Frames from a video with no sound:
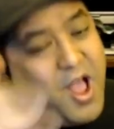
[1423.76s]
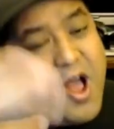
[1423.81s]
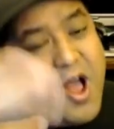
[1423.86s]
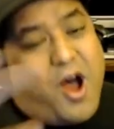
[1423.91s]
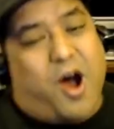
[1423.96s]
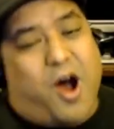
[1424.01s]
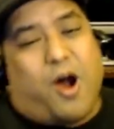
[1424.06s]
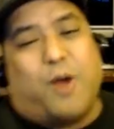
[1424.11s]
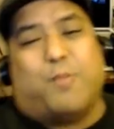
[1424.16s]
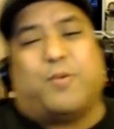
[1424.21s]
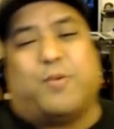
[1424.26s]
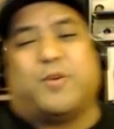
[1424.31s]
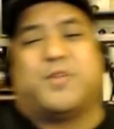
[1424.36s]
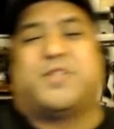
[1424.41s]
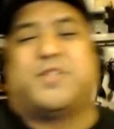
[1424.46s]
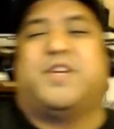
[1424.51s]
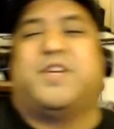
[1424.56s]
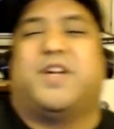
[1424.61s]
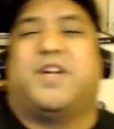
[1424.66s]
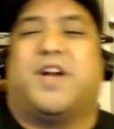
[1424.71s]
Our
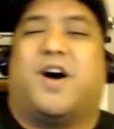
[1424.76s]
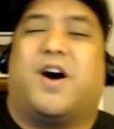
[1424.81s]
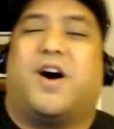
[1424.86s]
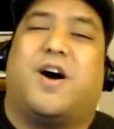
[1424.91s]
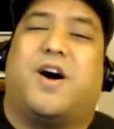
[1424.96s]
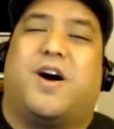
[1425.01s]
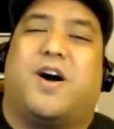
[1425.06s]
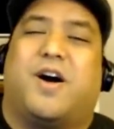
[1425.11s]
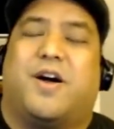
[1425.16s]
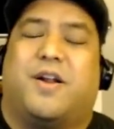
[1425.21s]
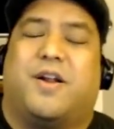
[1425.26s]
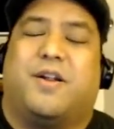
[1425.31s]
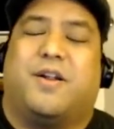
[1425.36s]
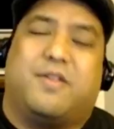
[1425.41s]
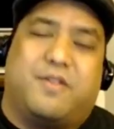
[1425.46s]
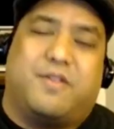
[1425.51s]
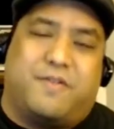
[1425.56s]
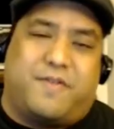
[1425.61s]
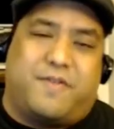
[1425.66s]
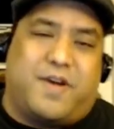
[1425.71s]
bullshit on
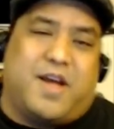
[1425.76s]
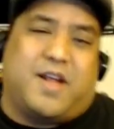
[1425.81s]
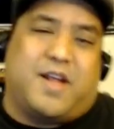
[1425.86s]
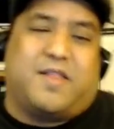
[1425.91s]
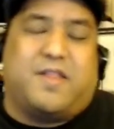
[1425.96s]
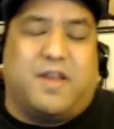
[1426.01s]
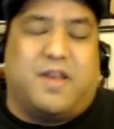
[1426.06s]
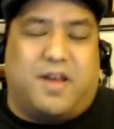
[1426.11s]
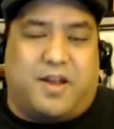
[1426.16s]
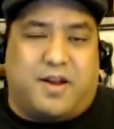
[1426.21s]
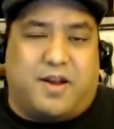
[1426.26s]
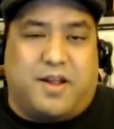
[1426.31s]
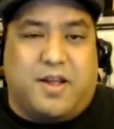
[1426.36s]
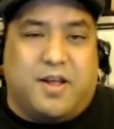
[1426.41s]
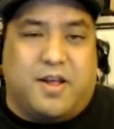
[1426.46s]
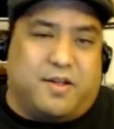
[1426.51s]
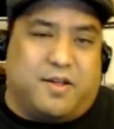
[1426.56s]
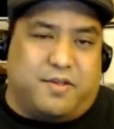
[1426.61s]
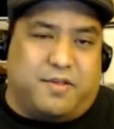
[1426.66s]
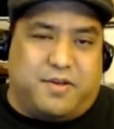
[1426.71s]
the fact that
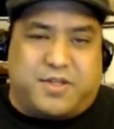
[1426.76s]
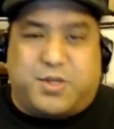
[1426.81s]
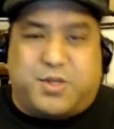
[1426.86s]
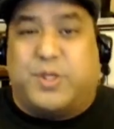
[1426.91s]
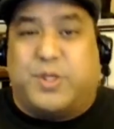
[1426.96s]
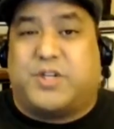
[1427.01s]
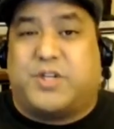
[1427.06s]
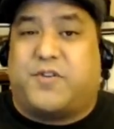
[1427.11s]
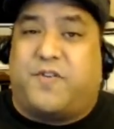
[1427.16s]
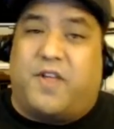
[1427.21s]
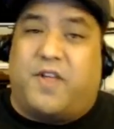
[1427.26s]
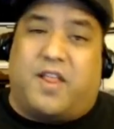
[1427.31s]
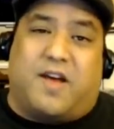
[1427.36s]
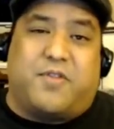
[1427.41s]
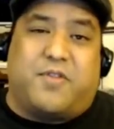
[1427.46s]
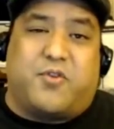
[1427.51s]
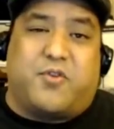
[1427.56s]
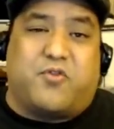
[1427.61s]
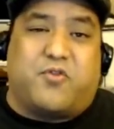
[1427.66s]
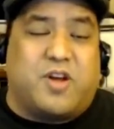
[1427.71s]
the Switch fell
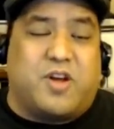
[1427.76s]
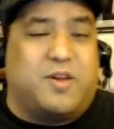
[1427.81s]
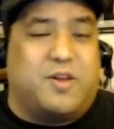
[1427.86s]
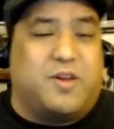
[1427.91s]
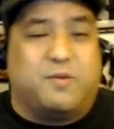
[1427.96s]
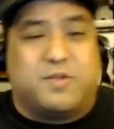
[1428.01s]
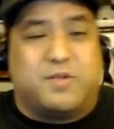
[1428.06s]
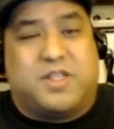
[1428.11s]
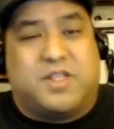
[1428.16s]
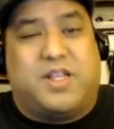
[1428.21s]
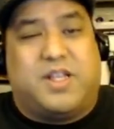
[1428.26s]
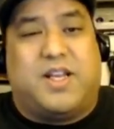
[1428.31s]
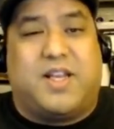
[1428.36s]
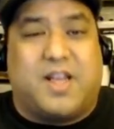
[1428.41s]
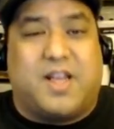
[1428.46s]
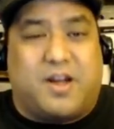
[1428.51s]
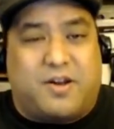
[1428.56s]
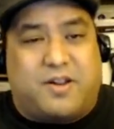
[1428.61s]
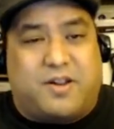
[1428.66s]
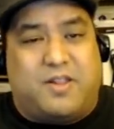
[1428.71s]
off the truck and was leaked
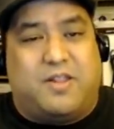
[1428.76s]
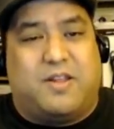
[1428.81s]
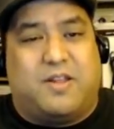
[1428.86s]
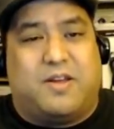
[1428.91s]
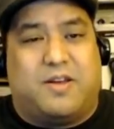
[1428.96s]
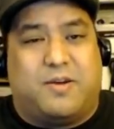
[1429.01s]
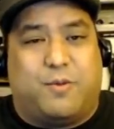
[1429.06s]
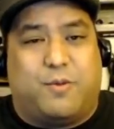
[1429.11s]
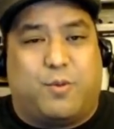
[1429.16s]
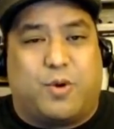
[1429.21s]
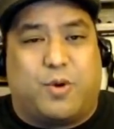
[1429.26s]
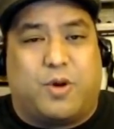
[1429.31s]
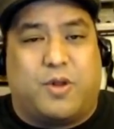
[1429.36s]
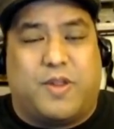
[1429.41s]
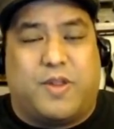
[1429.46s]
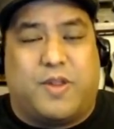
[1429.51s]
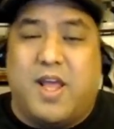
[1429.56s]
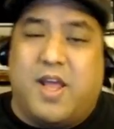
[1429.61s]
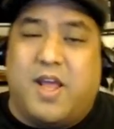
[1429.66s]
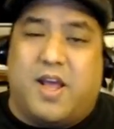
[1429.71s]
out to the
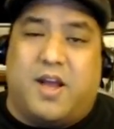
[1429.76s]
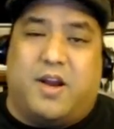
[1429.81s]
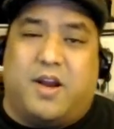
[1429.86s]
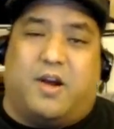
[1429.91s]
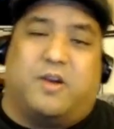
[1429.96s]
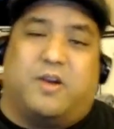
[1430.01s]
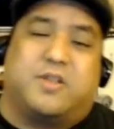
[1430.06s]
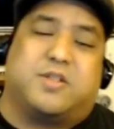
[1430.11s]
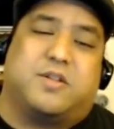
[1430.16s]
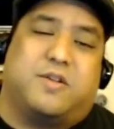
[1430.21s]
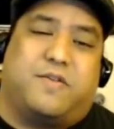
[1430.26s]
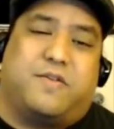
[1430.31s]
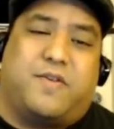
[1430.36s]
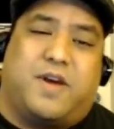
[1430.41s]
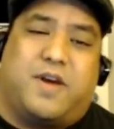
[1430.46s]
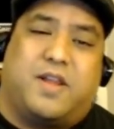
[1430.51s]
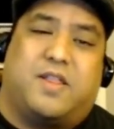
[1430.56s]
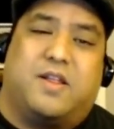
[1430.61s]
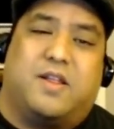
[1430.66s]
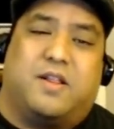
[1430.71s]
world, and also the
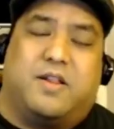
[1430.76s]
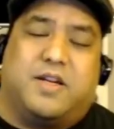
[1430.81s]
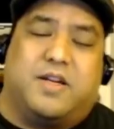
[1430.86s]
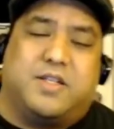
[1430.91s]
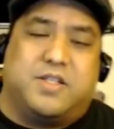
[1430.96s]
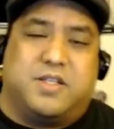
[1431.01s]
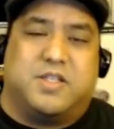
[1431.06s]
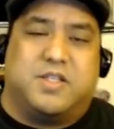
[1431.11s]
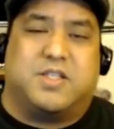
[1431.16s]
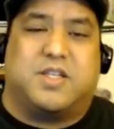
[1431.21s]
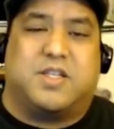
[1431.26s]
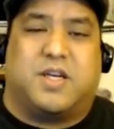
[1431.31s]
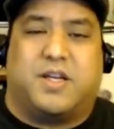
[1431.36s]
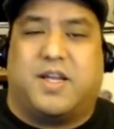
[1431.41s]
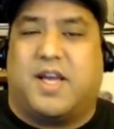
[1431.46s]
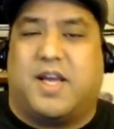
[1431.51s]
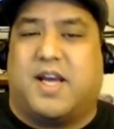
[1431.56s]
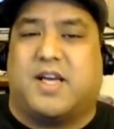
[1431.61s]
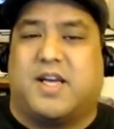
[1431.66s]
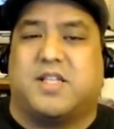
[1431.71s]
fact that Legend of
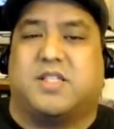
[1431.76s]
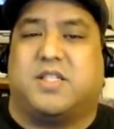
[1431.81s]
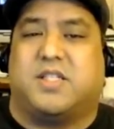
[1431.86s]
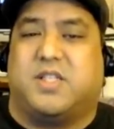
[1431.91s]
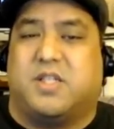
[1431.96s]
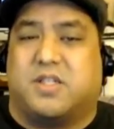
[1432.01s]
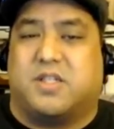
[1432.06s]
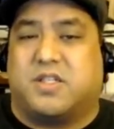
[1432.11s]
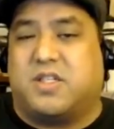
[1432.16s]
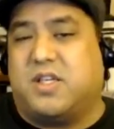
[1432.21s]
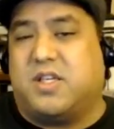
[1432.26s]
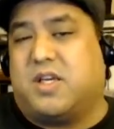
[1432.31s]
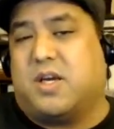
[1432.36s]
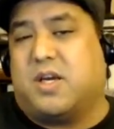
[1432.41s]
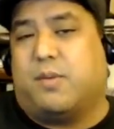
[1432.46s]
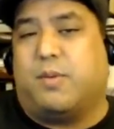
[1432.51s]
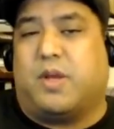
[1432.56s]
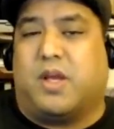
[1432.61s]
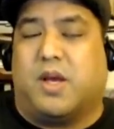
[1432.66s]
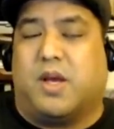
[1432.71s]
Zelda has DLC
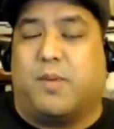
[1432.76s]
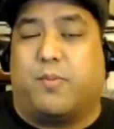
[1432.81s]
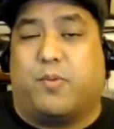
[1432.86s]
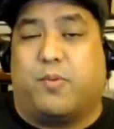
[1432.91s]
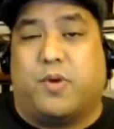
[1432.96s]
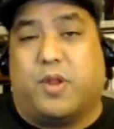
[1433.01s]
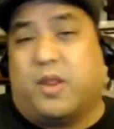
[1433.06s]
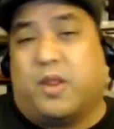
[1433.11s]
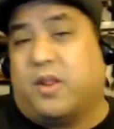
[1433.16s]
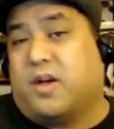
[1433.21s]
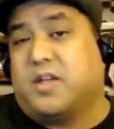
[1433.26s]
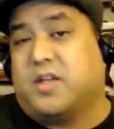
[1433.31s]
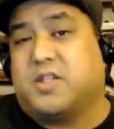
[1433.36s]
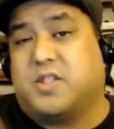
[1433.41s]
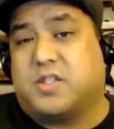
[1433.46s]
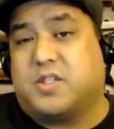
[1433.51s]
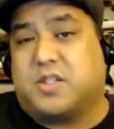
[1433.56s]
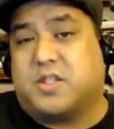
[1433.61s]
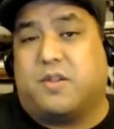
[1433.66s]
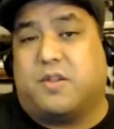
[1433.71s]
coming up when it
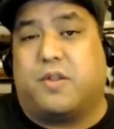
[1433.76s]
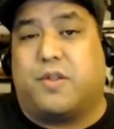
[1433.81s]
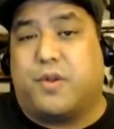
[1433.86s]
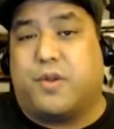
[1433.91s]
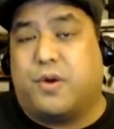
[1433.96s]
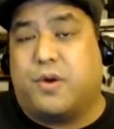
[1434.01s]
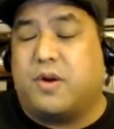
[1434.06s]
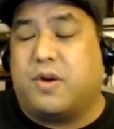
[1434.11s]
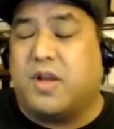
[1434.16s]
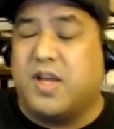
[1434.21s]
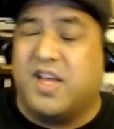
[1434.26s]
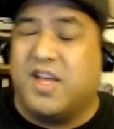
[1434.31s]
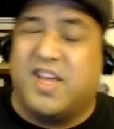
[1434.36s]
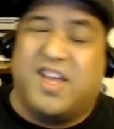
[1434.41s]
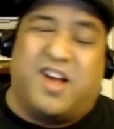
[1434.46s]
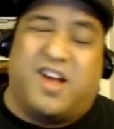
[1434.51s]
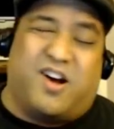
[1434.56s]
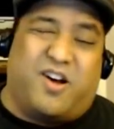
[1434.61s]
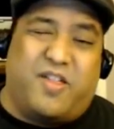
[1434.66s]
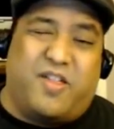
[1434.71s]
launches on the 3rd.
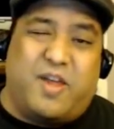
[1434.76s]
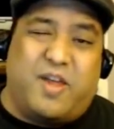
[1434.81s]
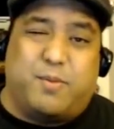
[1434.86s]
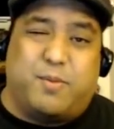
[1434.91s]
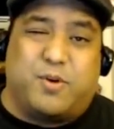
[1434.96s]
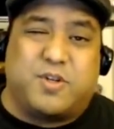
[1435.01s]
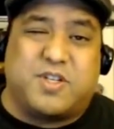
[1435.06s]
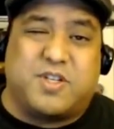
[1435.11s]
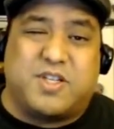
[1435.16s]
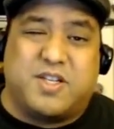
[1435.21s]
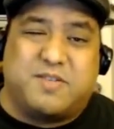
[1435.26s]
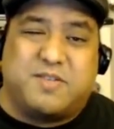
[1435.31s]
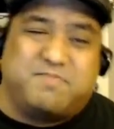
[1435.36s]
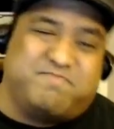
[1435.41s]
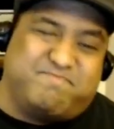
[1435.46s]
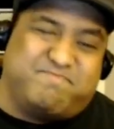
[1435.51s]
All that bullshit,